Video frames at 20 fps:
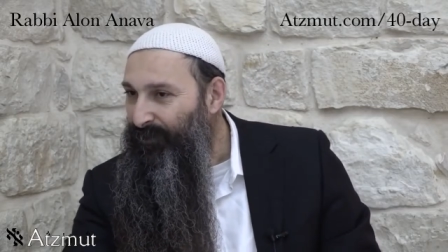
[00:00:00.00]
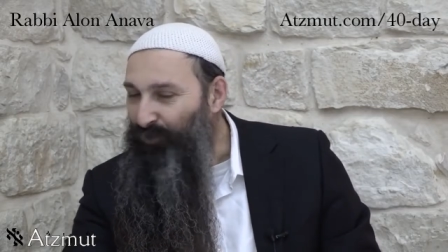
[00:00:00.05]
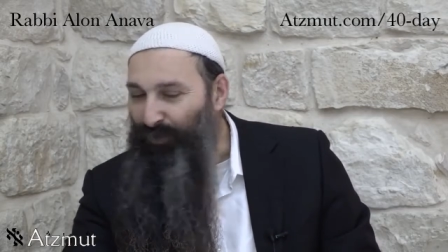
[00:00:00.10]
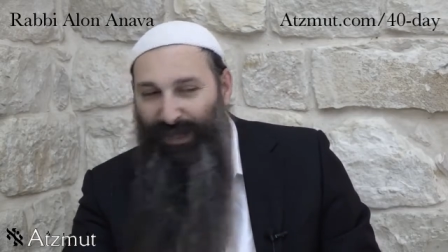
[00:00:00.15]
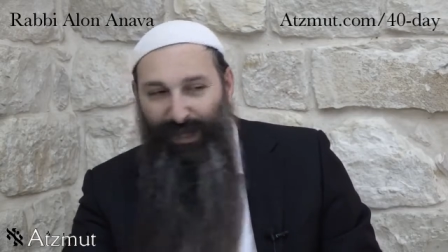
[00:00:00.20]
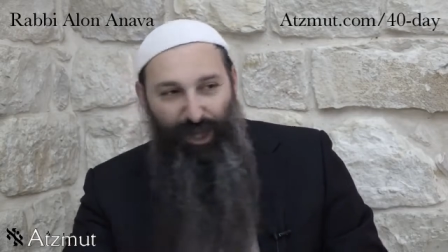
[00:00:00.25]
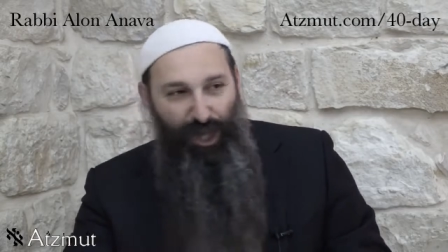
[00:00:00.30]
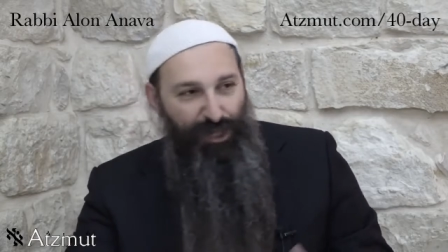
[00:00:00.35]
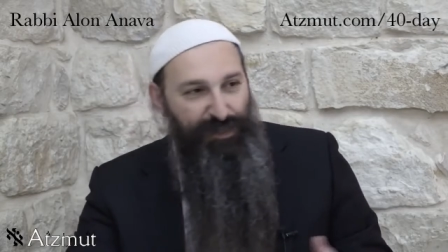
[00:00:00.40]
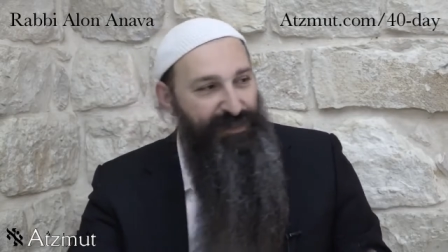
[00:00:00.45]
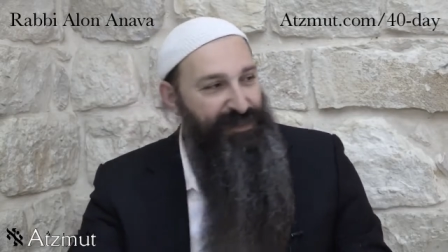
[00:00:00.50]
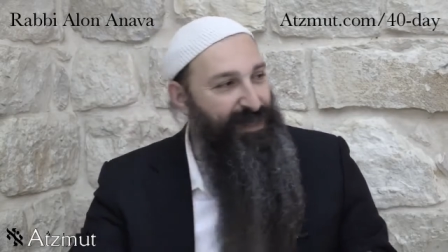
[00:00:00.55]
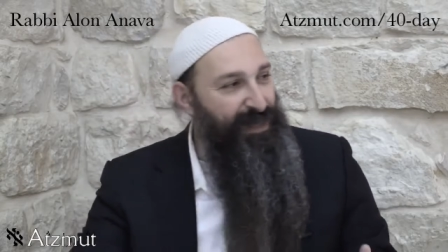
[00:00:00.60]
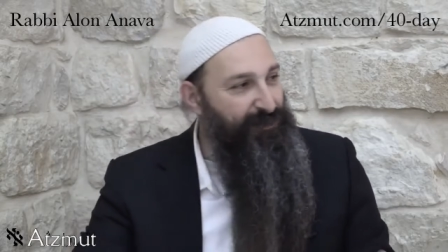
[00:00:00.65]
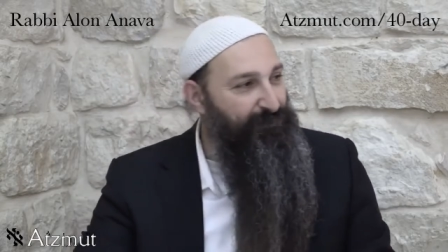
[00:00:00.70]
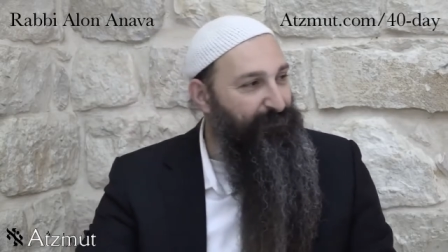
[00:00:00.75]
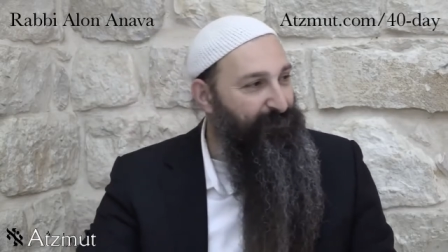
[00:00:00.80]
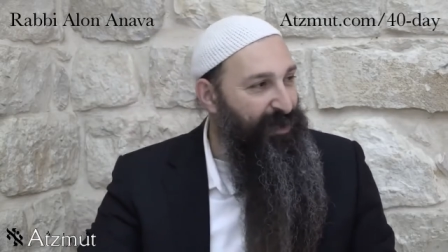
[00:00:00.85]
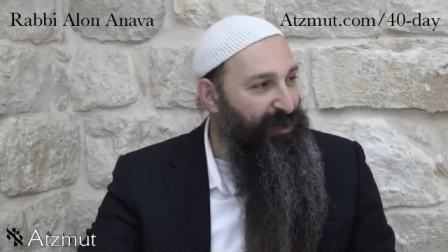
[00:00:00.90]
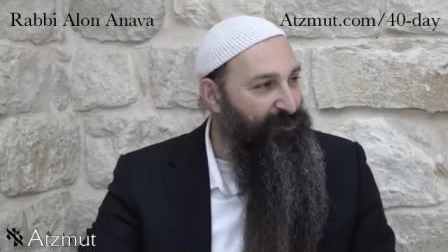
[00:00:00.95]
We lost
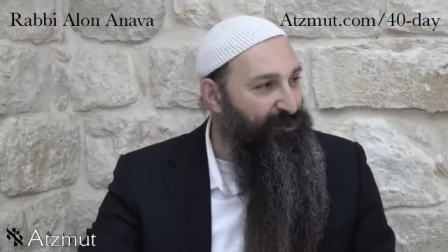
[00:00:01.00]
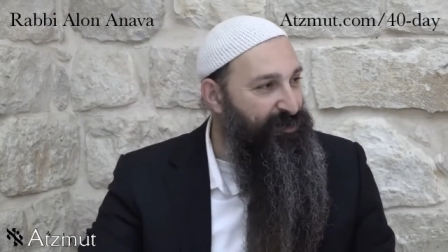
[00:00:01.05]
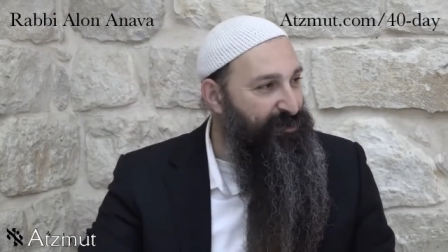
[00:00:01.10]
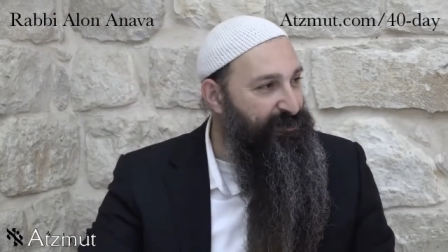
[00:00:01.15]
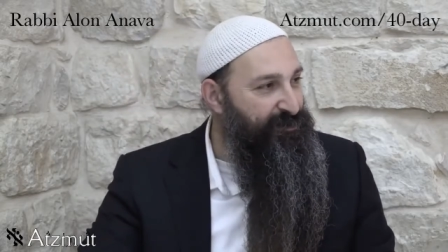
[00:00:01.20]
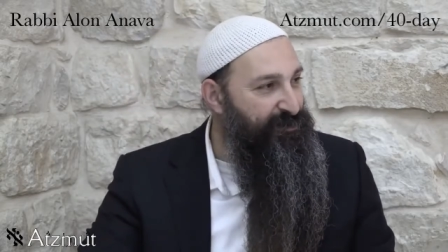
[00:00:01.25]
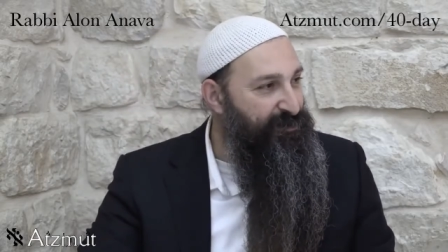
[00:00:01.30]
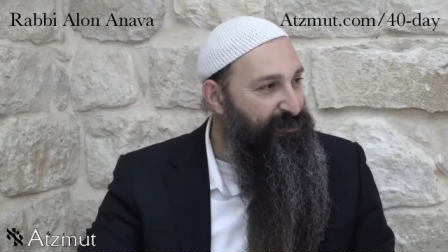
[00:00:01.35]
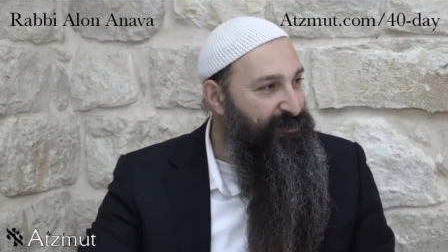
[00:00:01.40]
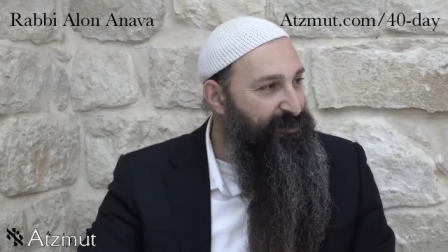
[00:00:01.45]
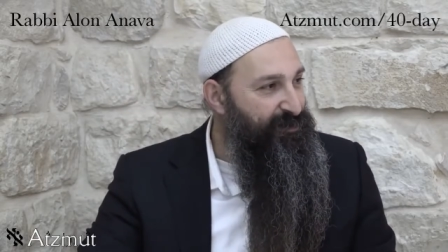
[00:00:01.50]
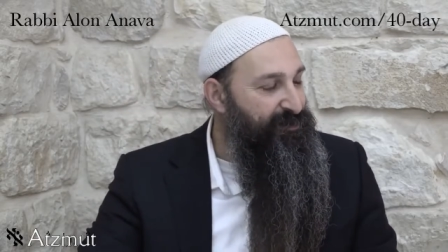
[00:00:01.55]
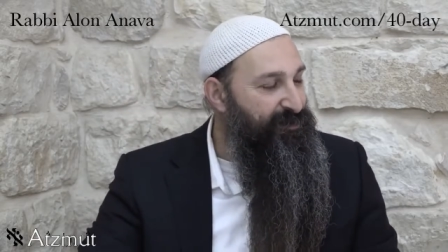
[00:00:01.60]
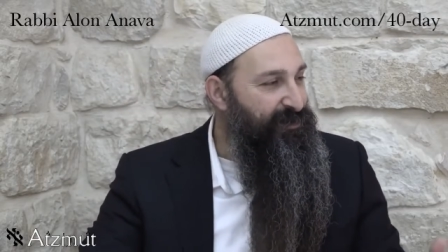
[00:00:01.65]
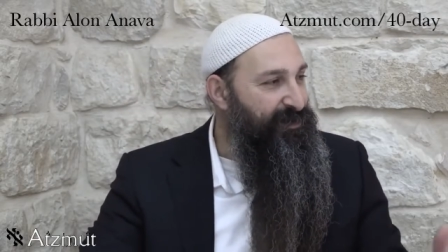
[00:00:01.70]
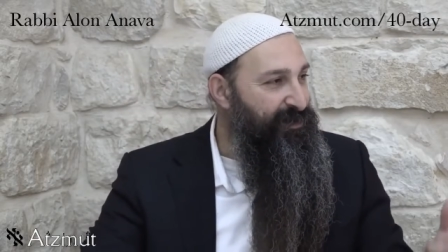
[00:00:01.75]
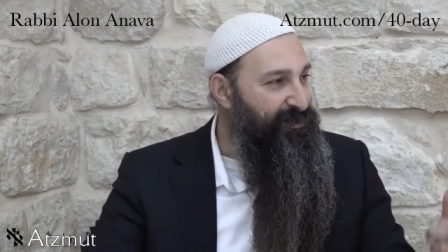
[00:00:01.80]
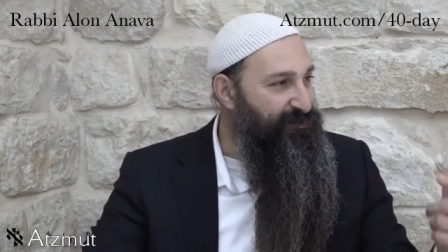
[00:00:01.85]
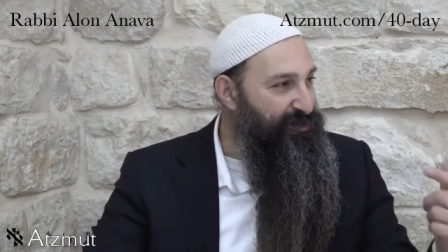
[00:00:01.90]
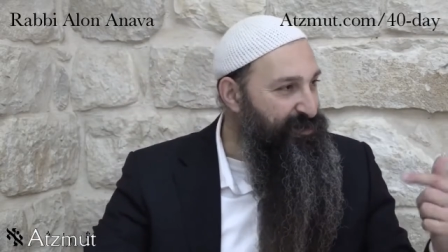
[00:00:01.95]
that merit
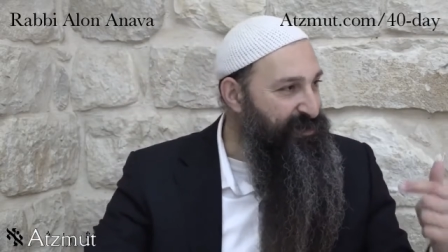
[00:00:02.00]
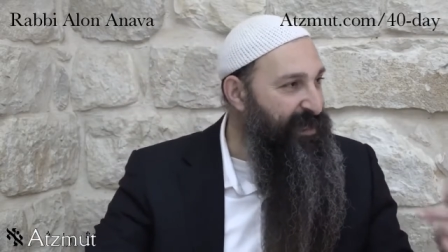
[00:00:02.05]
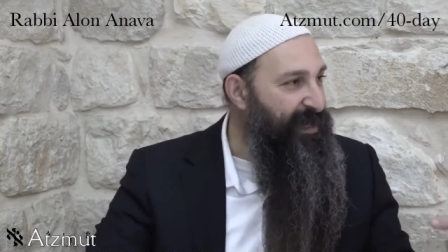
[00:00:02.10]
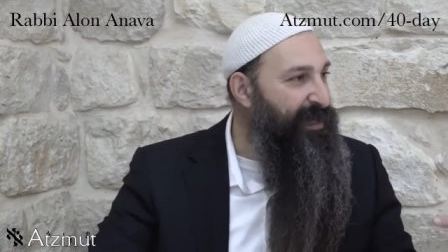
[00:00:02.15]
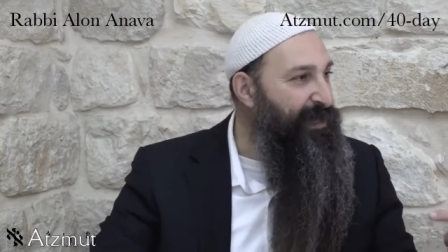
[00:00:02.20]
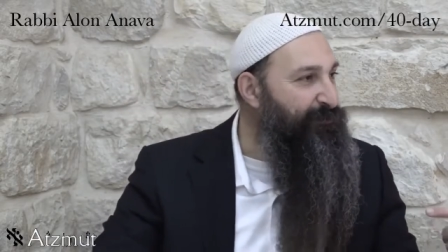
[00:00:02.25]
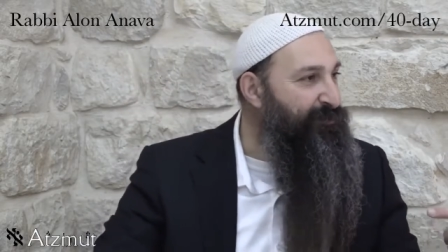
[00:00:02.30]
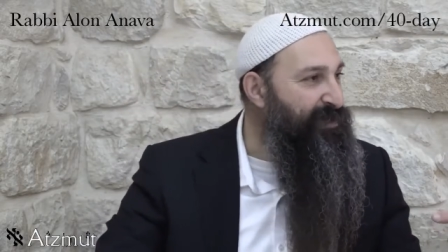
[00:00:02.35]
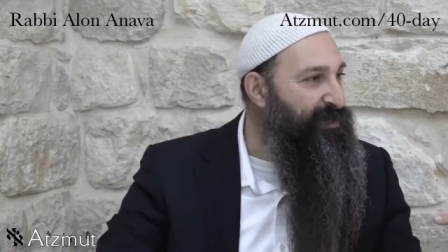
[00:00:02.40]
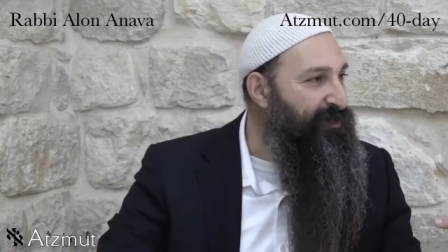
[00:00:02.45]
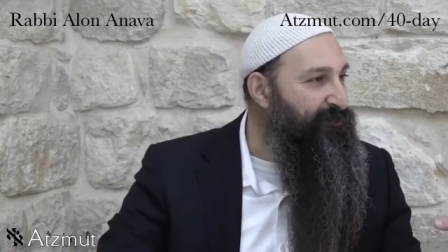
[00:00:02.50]
in the second Bet